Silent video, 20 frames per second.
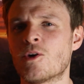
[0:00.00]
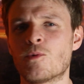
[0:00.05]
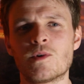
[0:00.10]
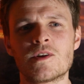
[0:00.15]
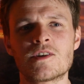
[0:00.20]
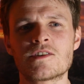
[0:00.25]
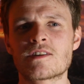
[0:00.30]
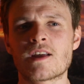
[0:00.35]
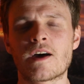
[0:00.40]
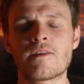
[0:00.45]
we
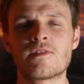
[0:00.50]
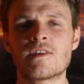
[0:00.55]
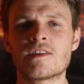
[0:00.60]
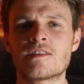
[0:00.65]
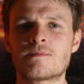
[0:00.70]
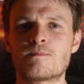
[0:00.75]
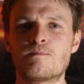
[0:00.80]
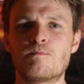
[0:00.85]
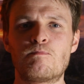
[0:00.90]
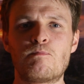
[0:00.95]
just have
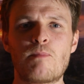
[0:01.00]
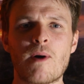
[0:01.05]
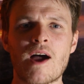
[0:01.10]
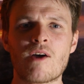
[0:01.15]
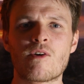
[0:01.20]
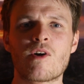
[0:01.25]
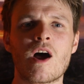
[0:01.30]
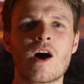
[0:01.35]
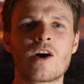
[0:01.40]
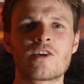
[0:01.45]
this
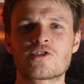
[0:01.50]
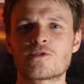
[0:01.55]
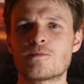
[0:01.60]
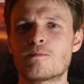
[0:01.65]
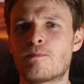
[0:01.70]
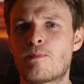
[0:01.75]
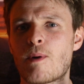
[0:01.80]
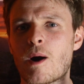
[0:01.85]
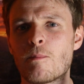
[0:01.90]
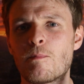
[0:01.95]
barrage
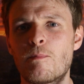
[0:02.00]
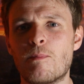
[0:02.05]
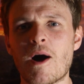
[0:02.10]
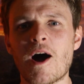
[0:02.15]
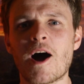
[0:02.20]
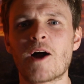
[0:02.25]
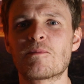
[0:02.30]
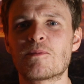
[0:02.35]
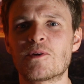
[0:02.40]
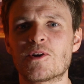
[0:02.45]
and
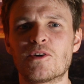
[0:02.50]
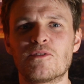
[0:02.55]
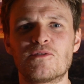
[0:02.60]
bombardment